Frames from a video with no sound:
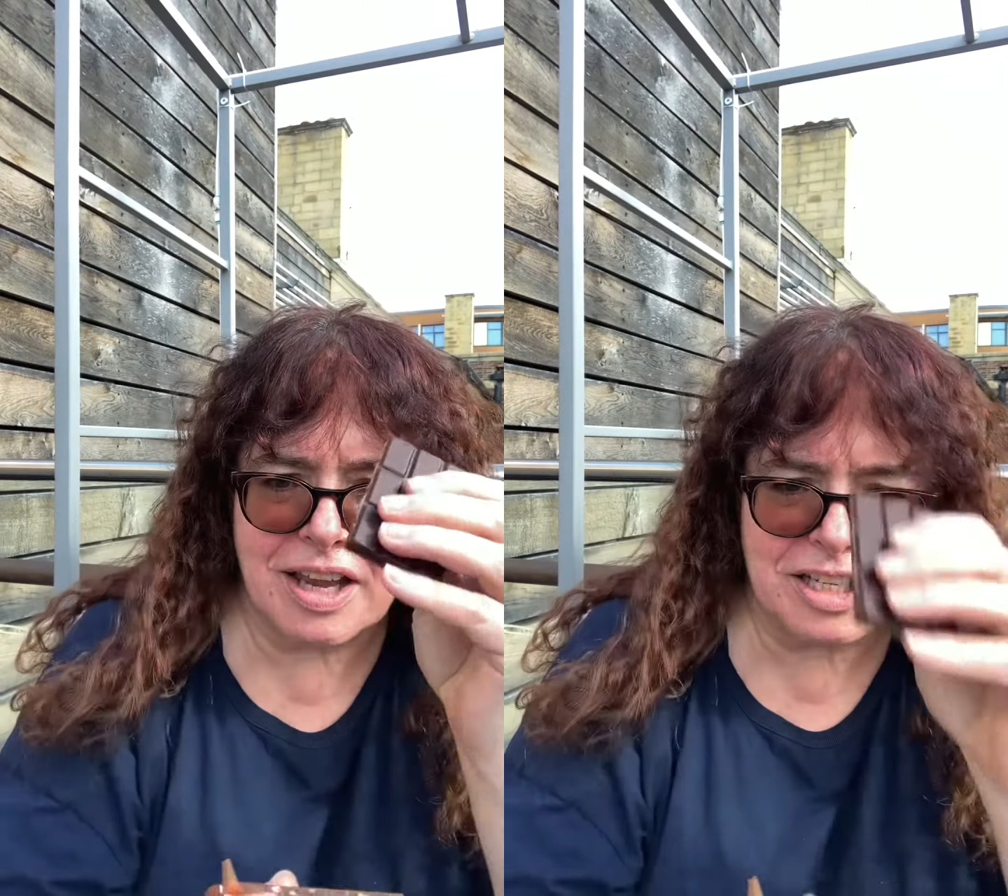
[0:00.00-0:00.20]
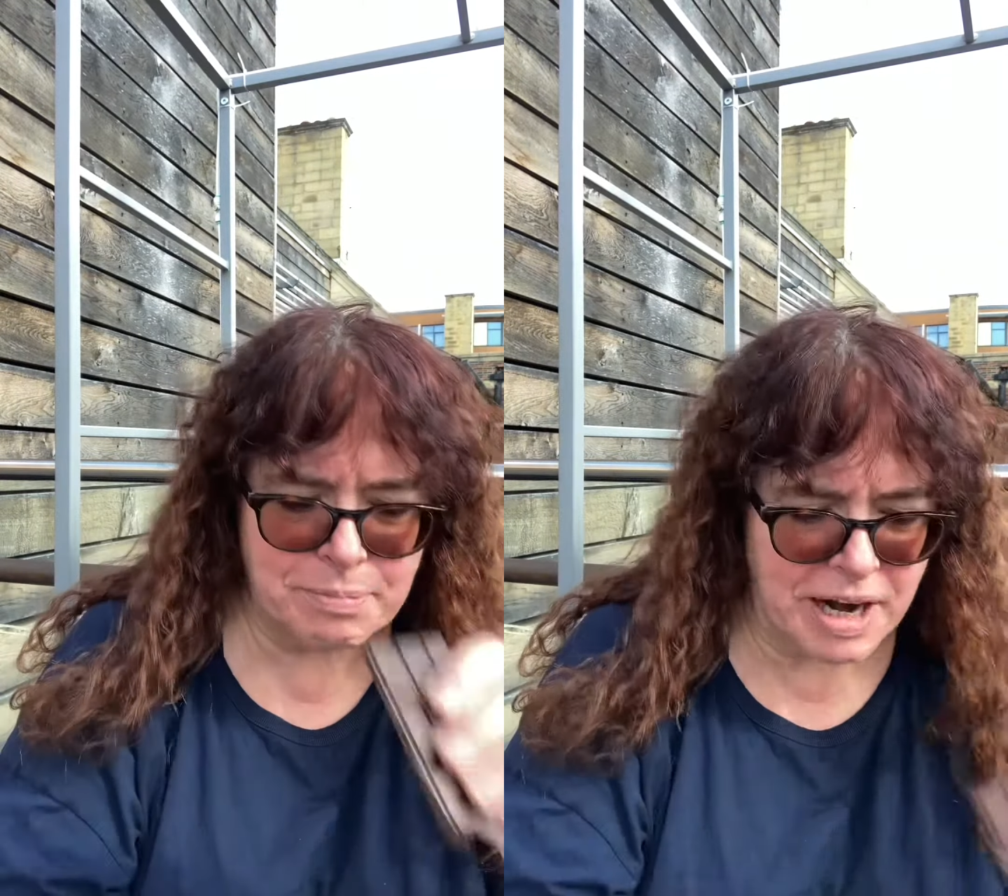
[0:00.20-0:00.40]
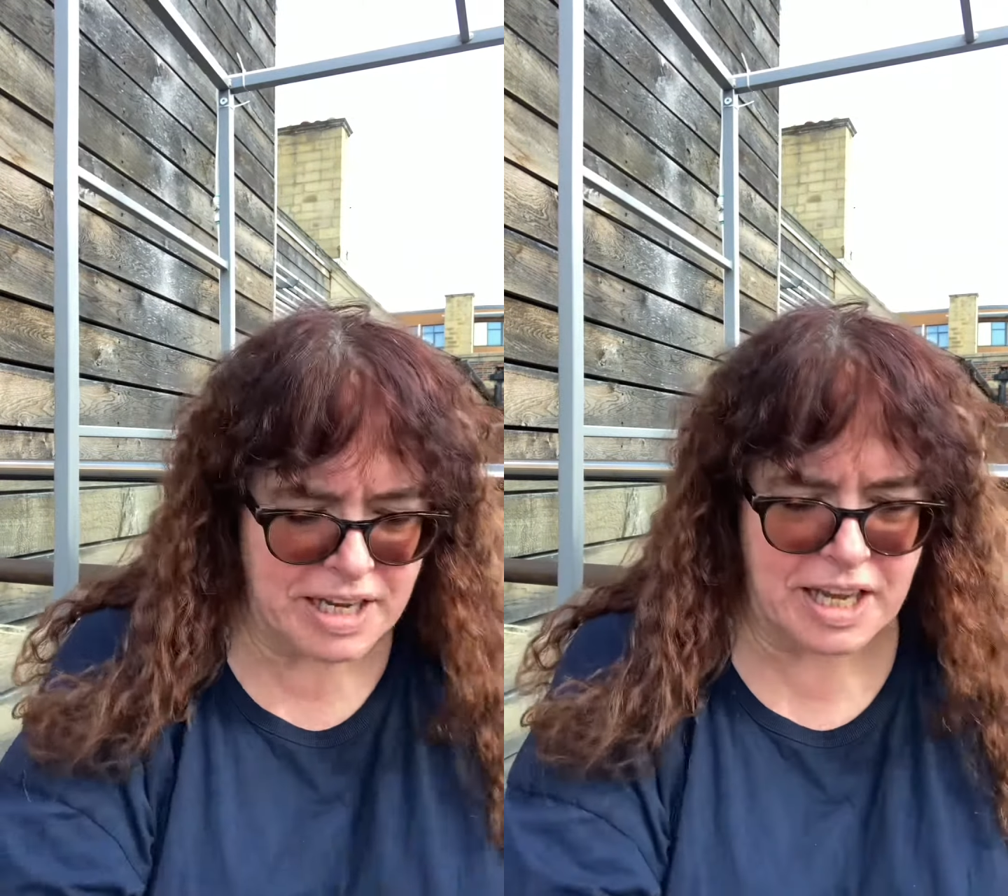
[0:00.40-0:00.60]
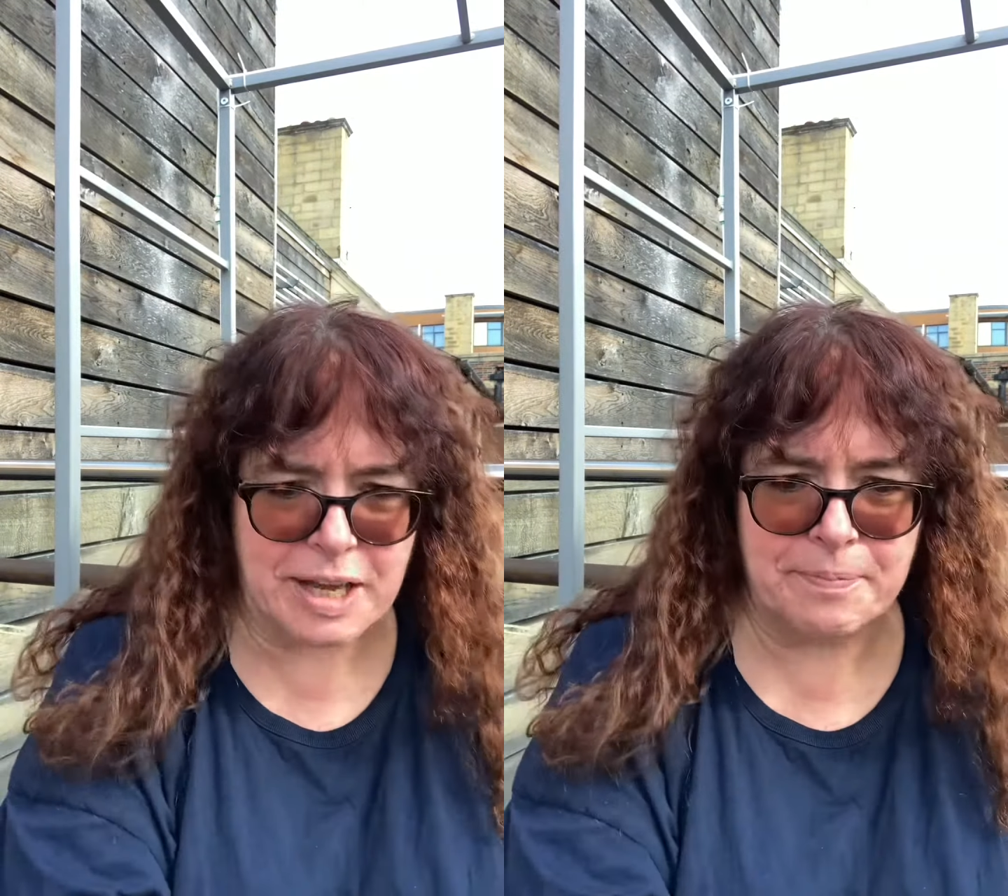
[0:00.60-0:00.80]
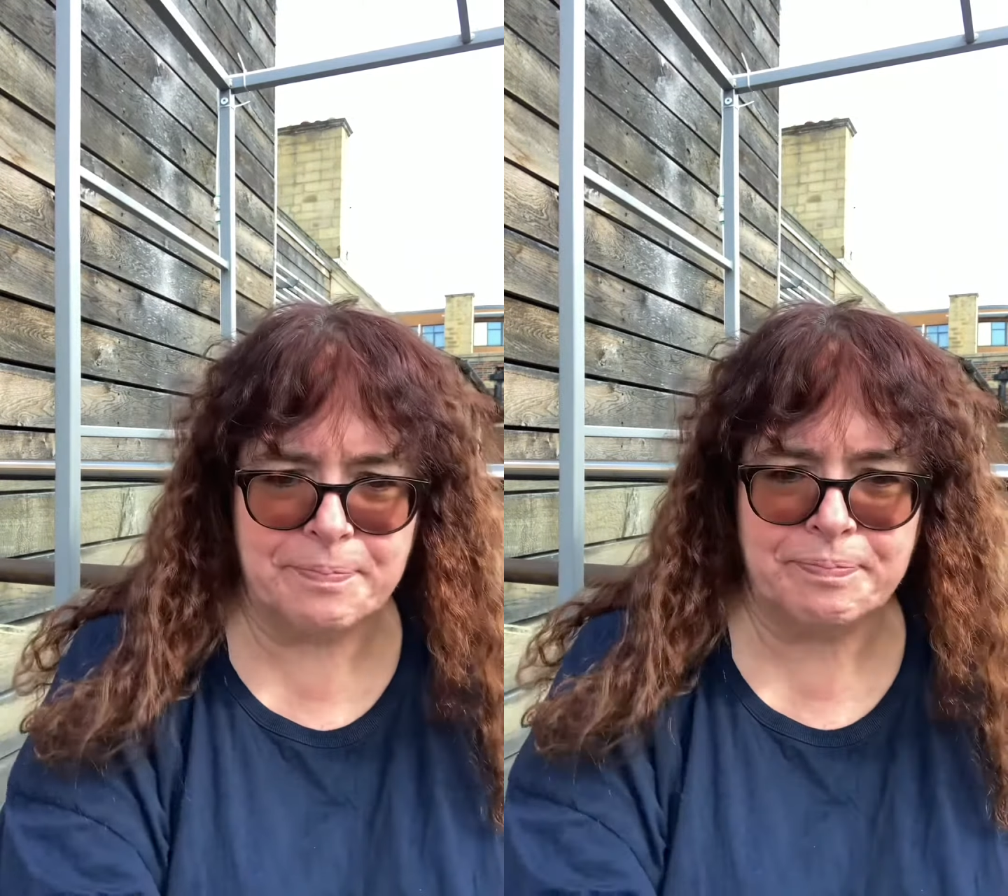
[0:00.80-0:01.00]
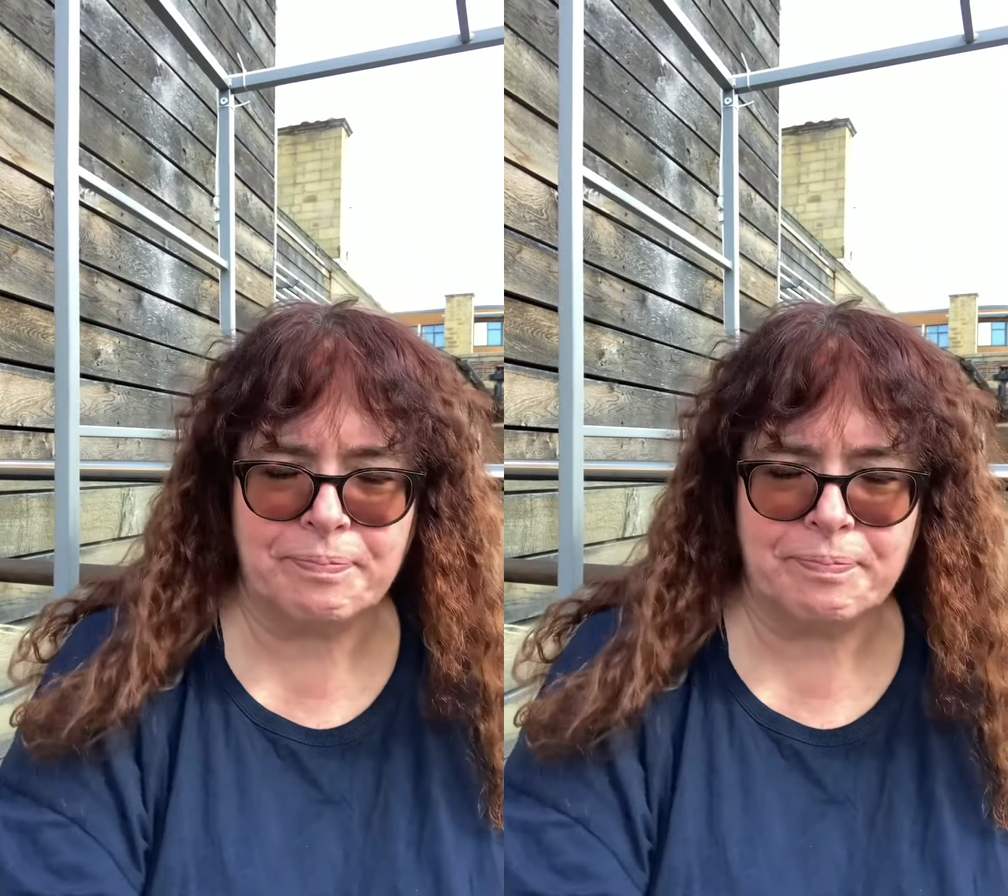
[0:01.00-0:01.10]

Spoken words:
get to break it.